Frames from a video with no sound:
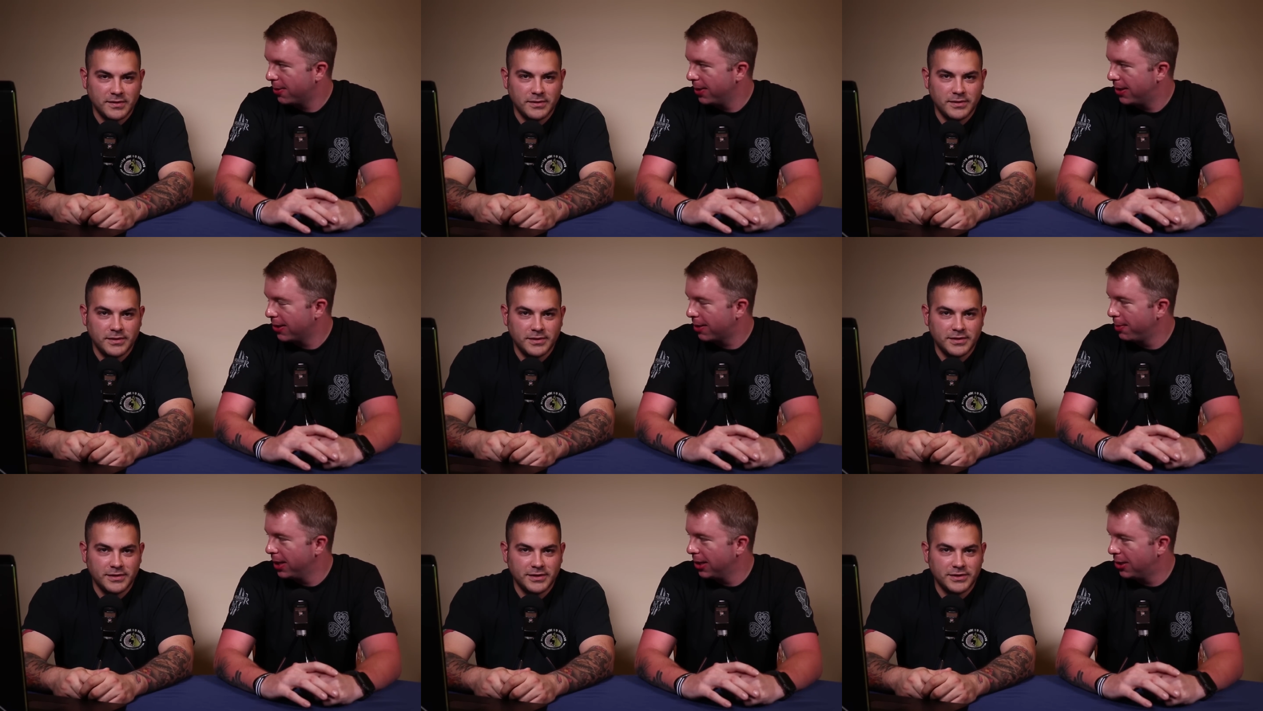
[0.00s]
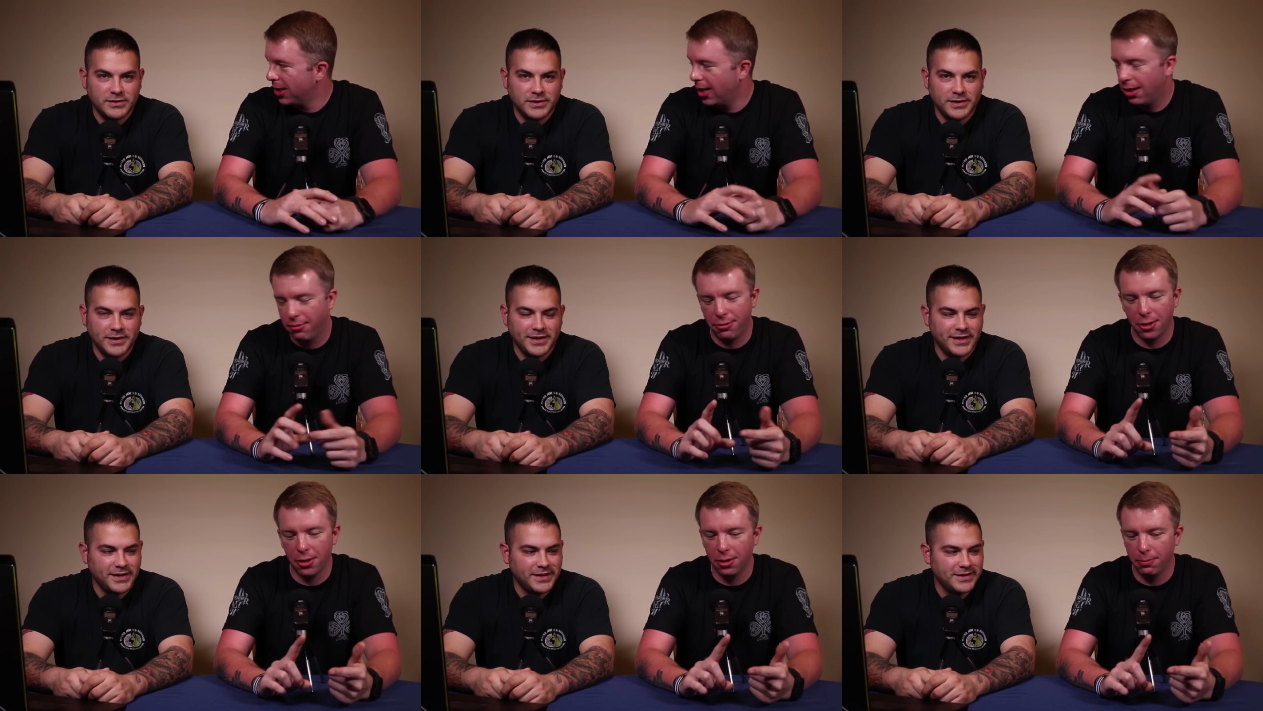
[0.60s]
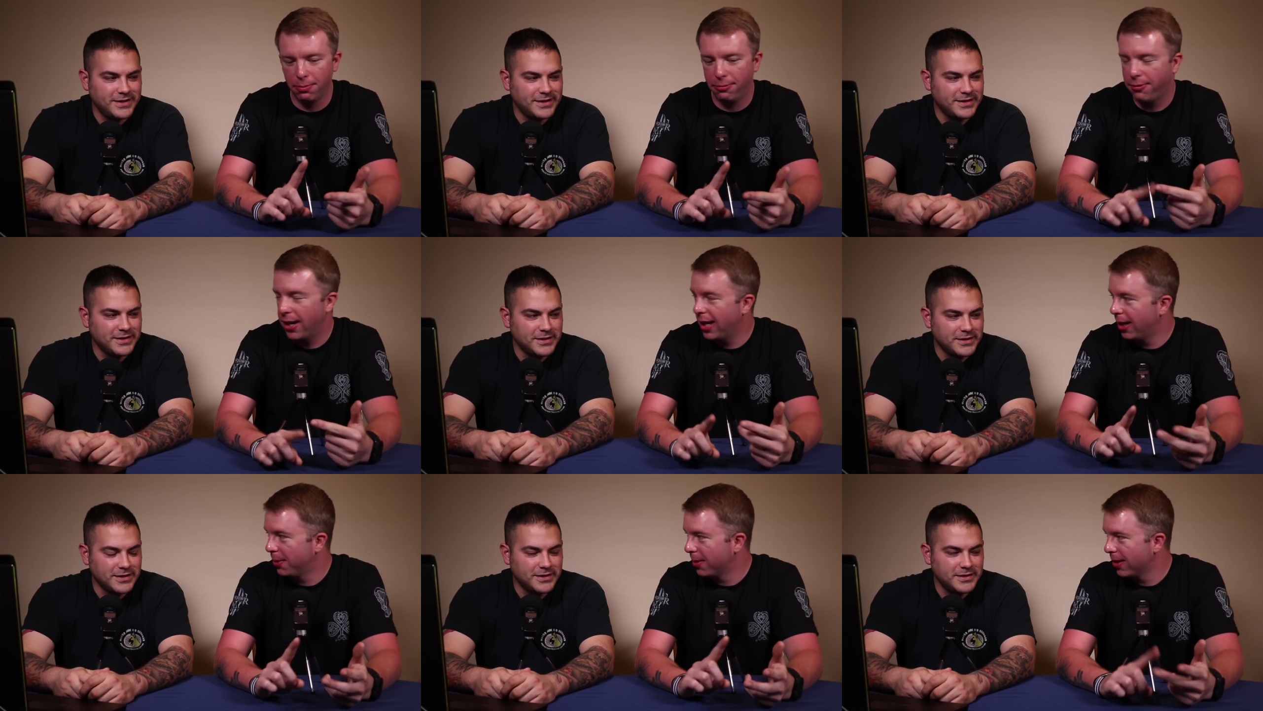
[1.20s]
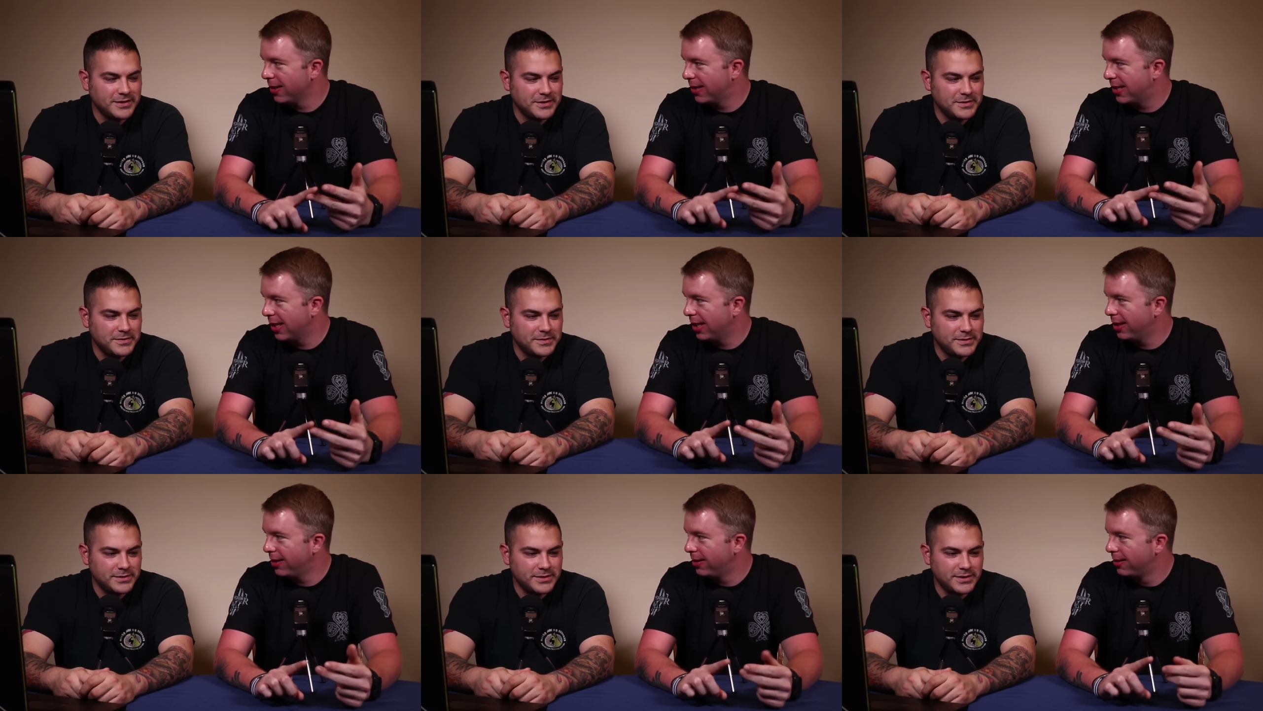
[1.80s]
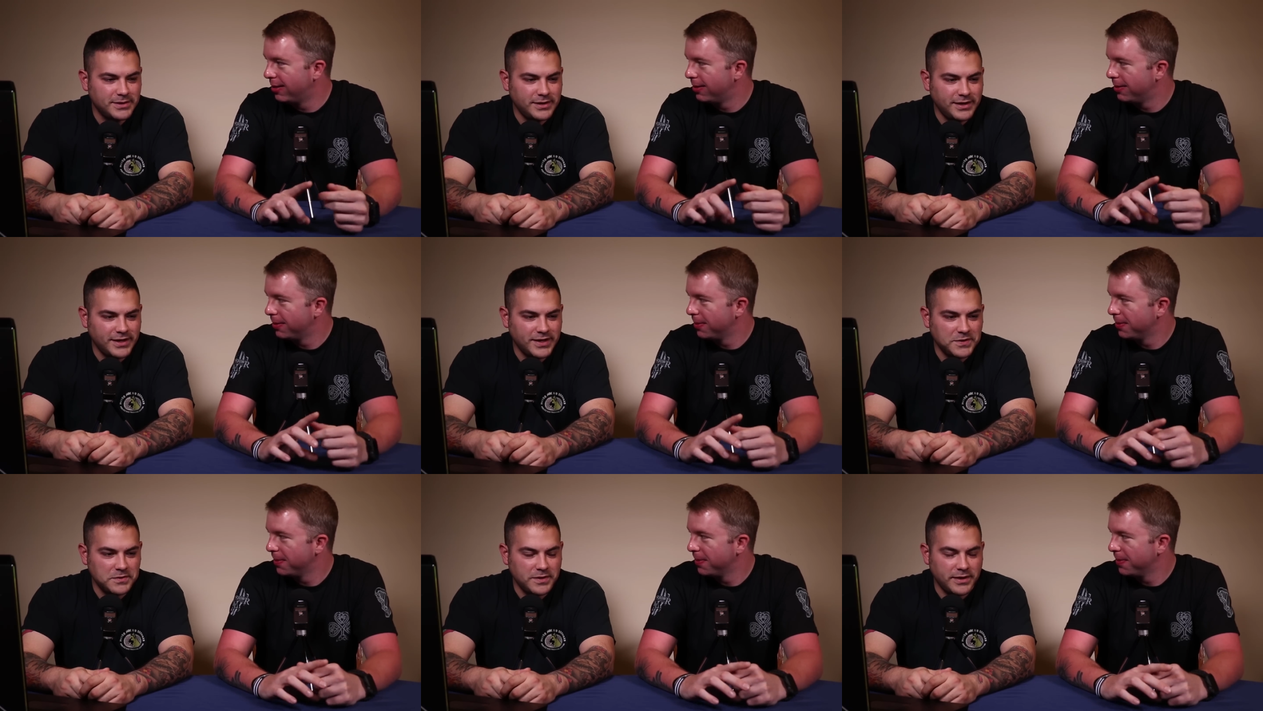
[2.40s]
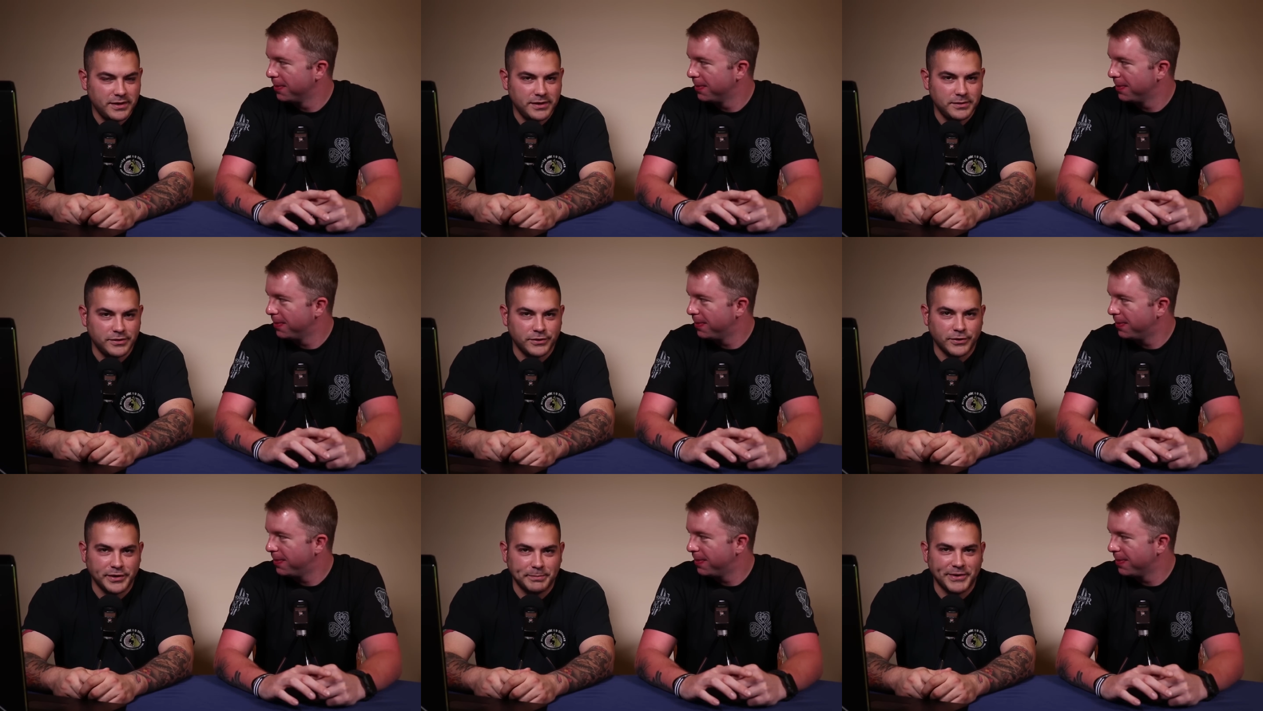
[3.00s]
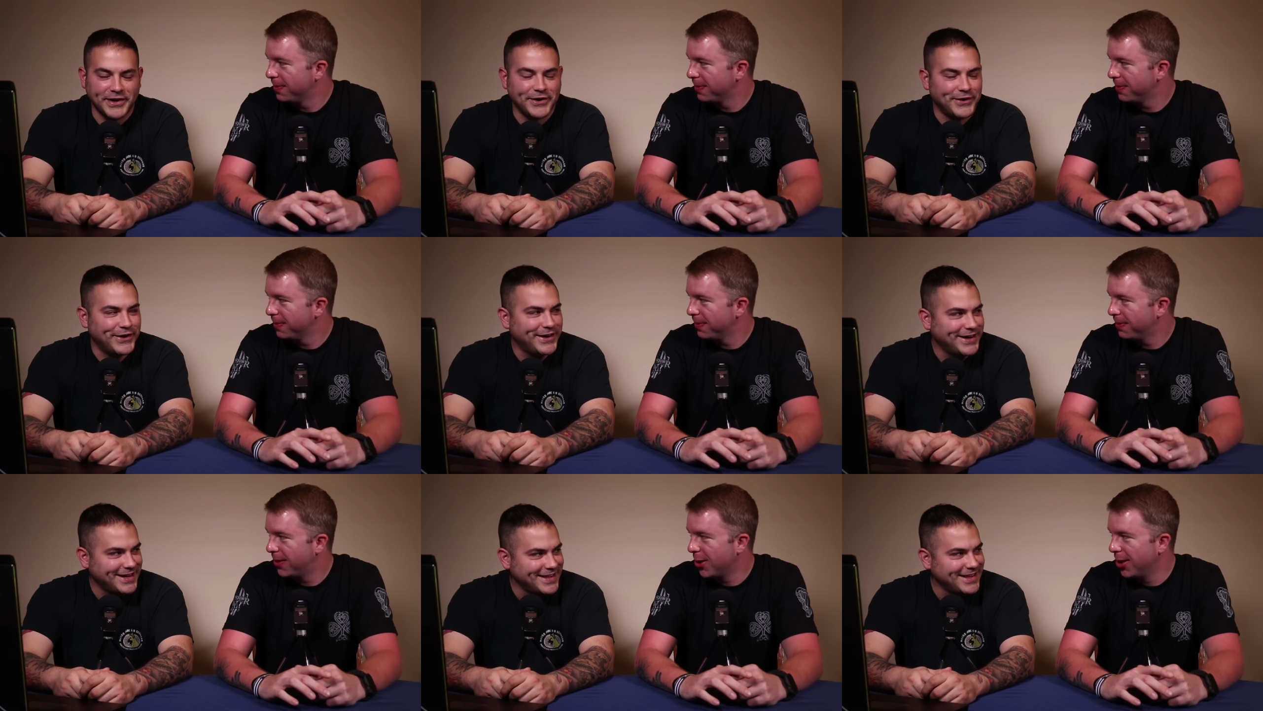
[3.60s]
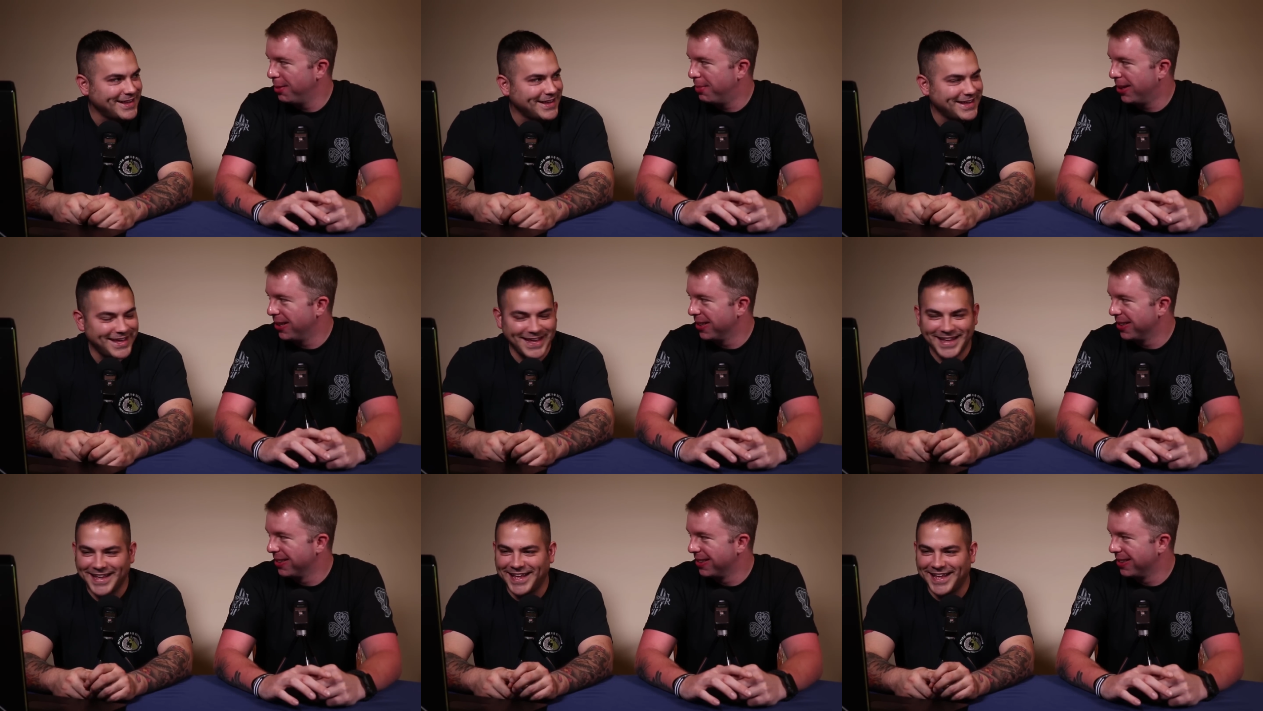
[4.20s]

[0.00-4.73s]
Speaker 1: So he took me to jail for fighting words and dirty butter. Dirty butter.